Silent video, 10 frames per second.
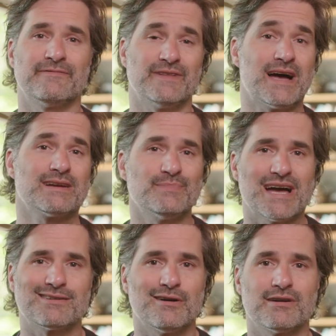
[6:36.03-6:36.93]
flying a
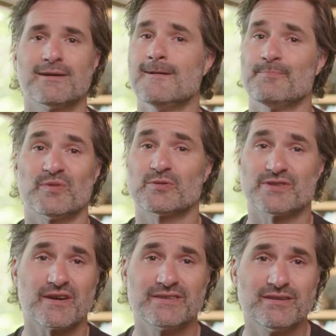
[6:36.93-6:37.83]
Black Hawk or
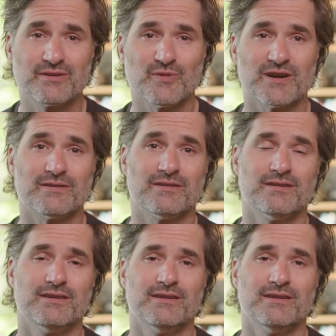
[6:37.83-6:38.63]
talking underwater.